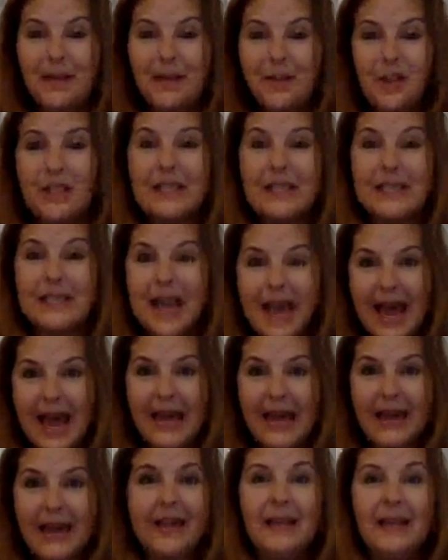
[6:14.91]
Just
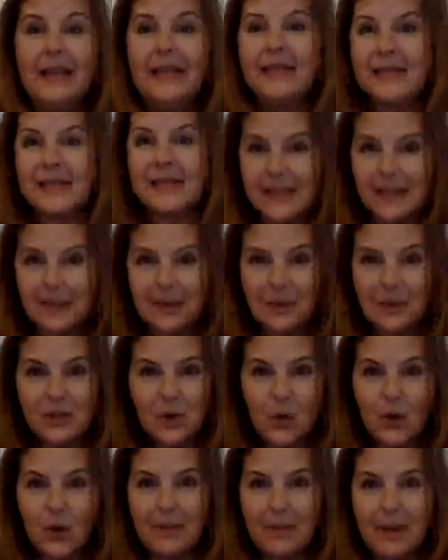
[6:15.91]
tag Sleepers
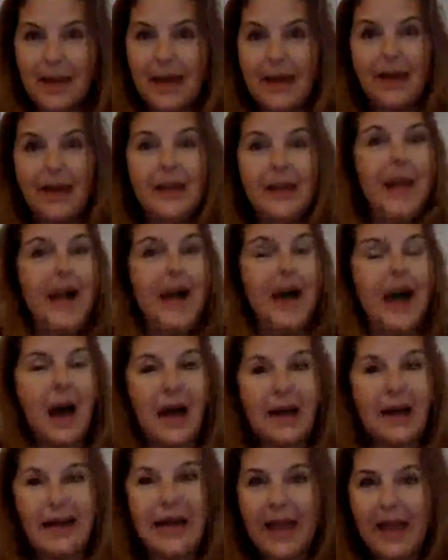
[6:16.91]
Gourmet
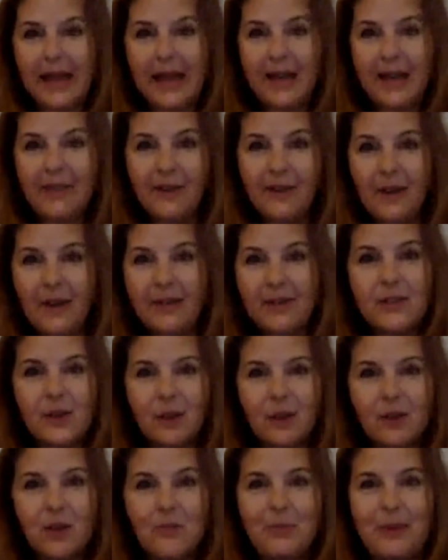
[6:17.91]
on any of our
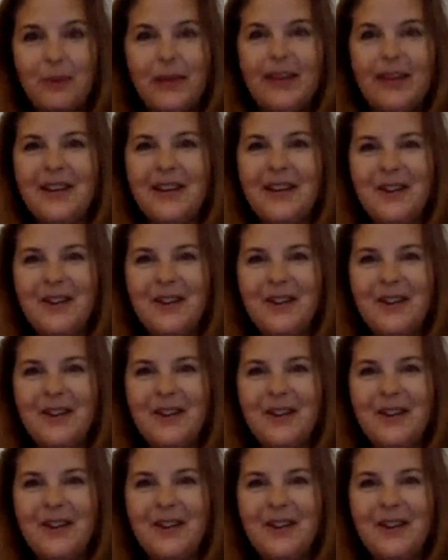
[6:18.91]
social media.